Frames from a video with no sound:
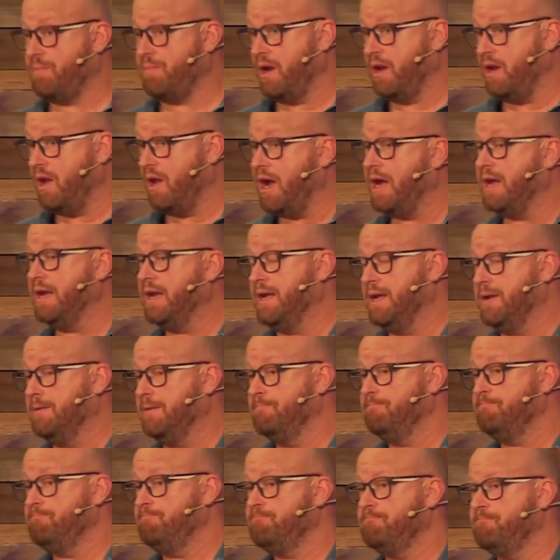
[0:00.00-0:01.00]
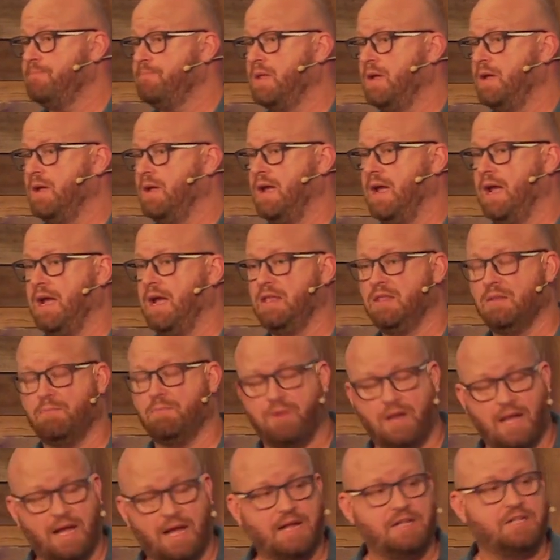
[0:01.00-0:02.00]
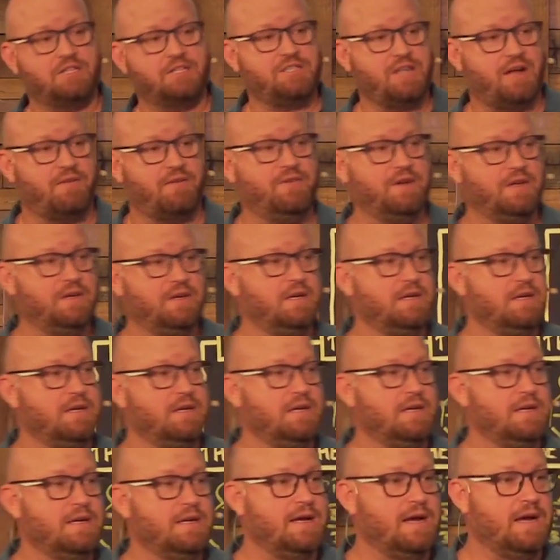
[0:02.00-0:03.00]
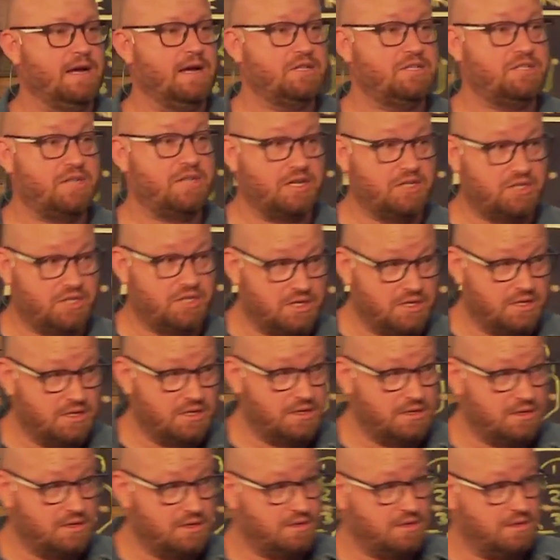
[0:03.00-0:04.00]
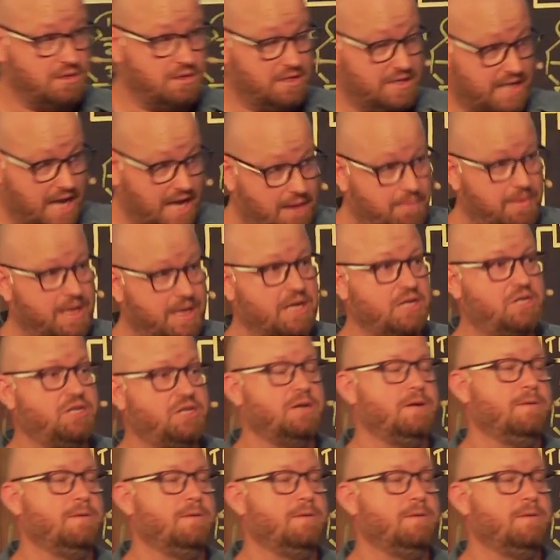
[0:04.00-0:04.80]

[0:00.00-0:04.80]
lightning, and the plane suffered such damage